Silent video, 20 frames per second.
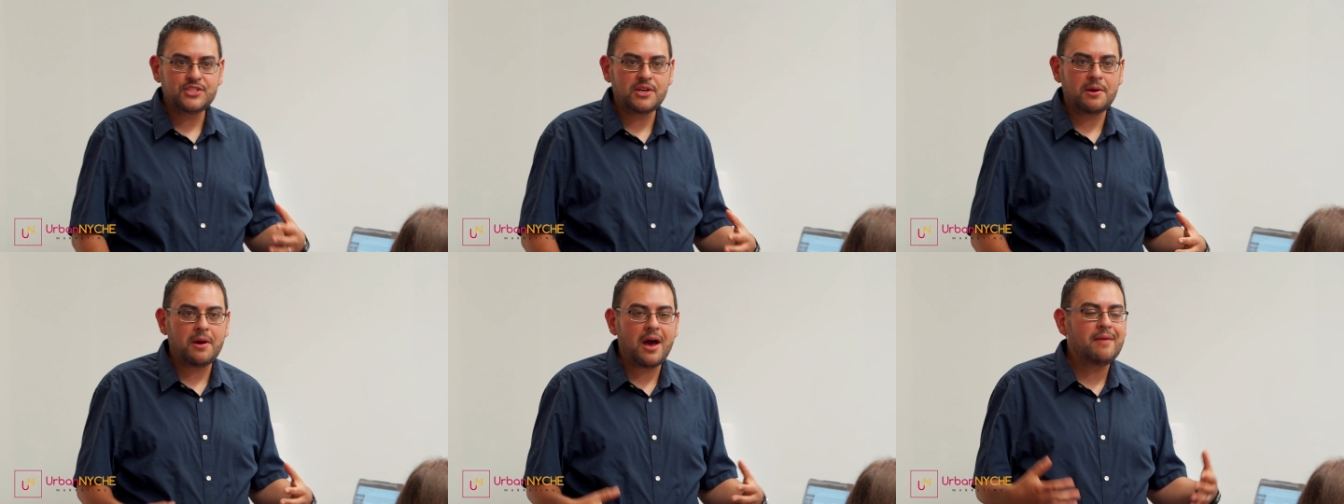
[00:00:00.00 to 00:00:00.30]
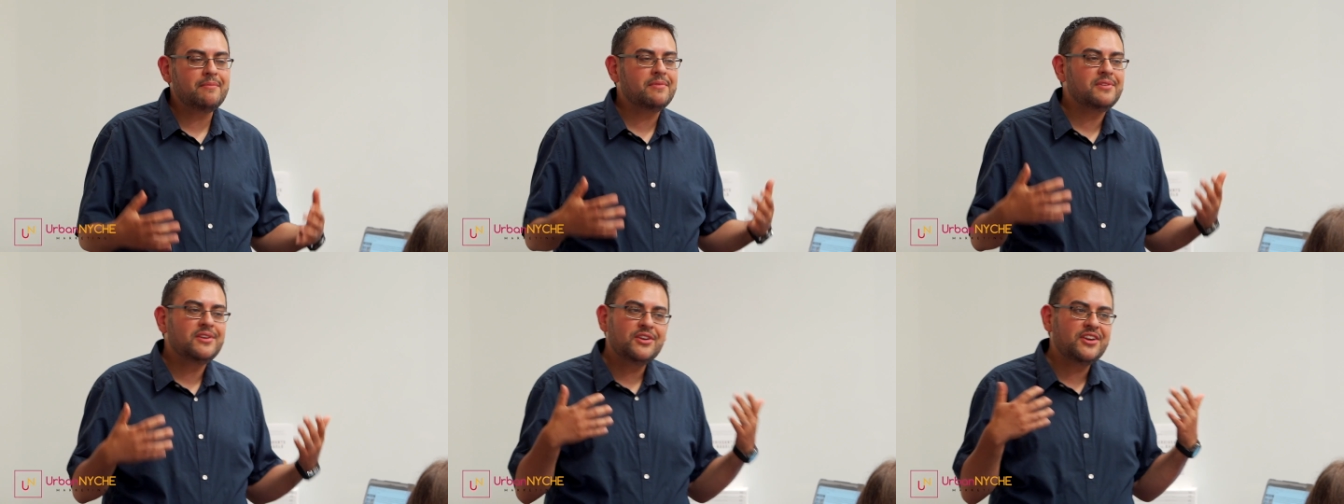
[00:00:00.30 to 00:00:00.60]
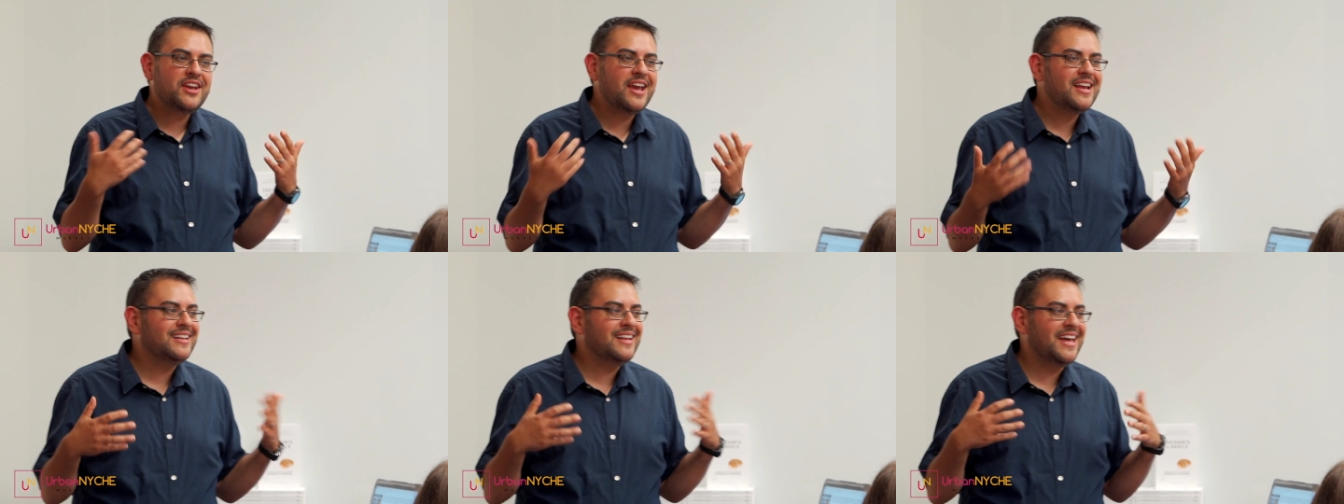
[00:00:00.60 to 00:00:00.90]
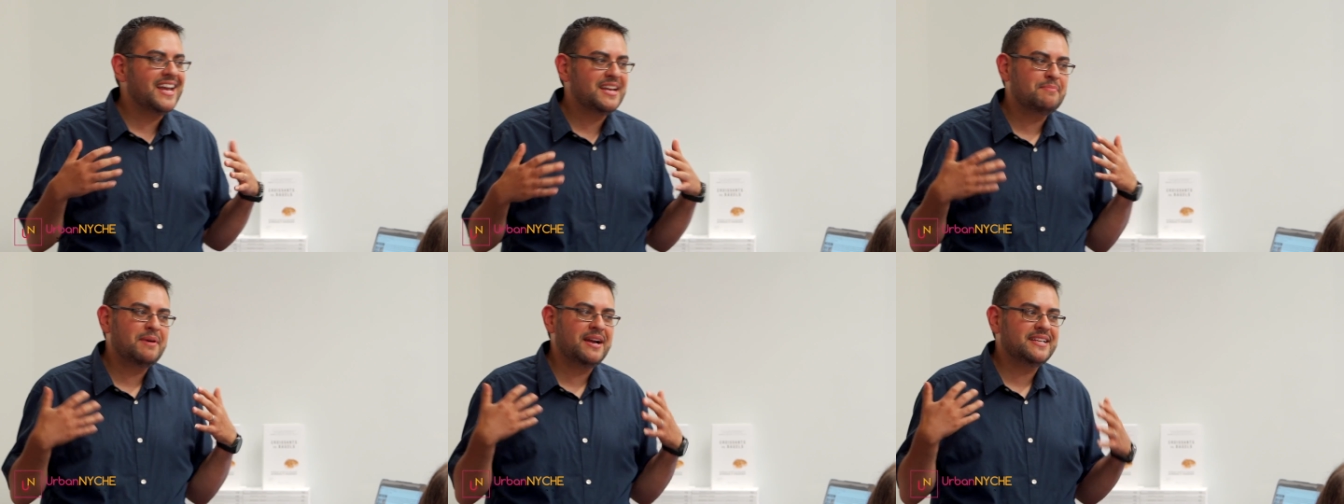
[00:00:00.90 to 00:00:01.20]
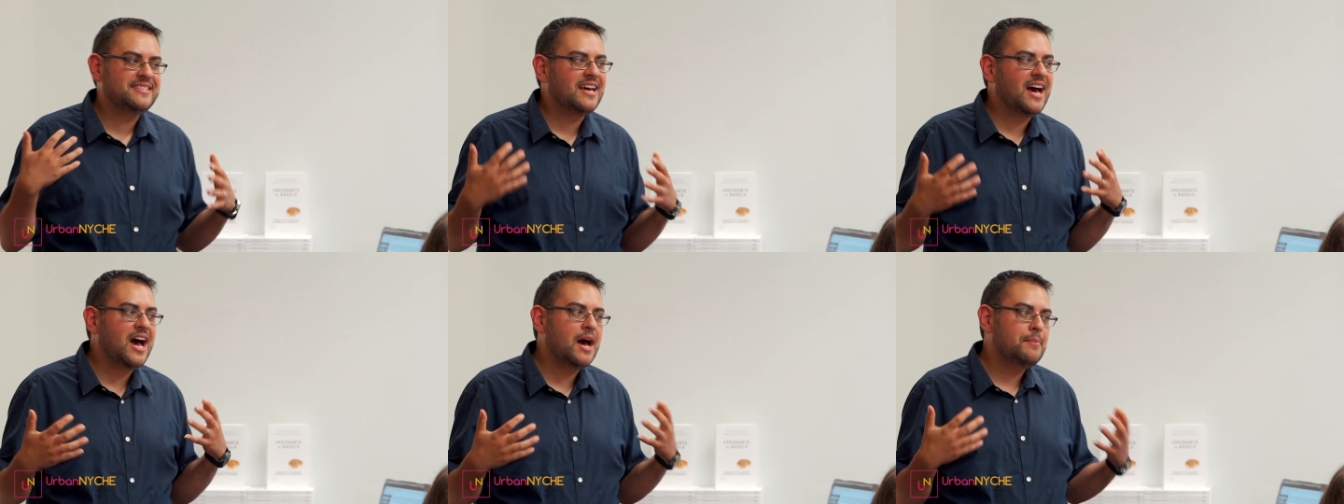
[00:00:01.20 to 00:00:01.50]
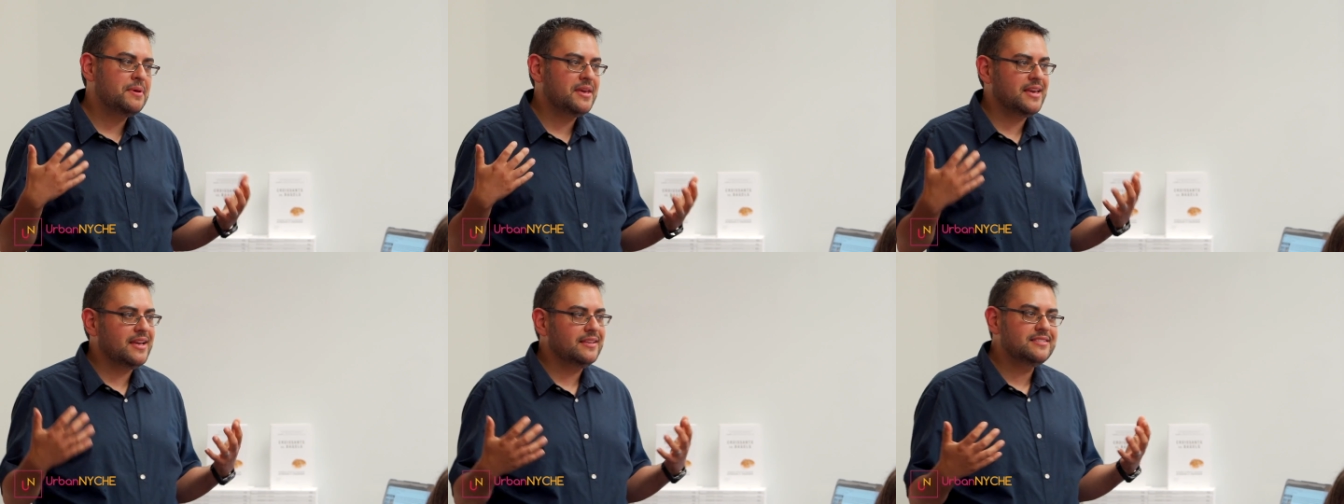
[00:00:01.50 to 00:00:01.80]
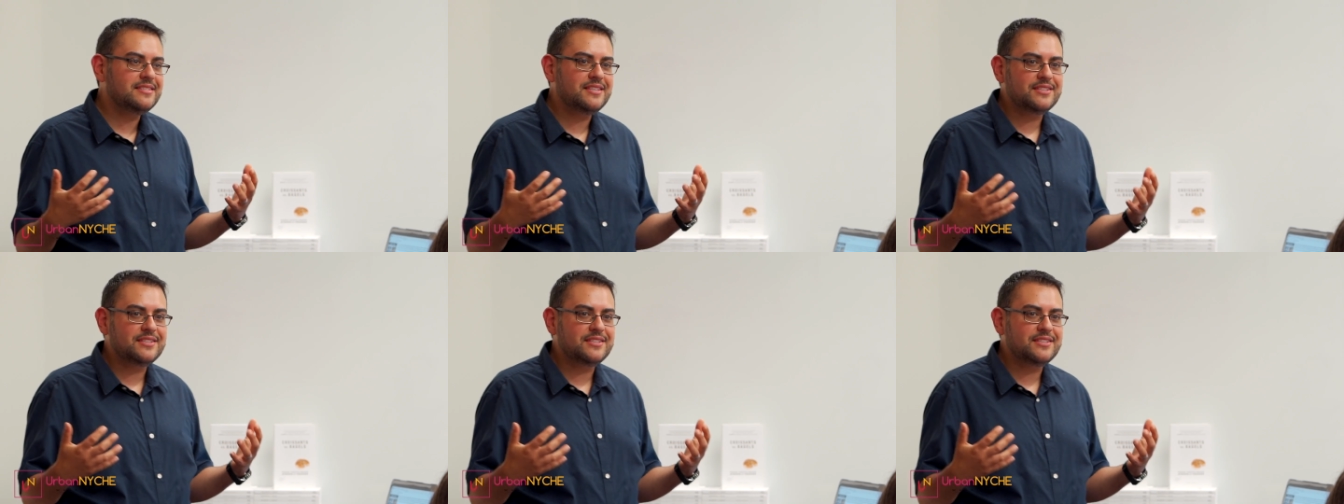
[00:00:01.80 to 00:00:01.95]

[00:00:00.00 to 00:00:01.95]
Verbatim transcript: So I'm you're getting like my top hits.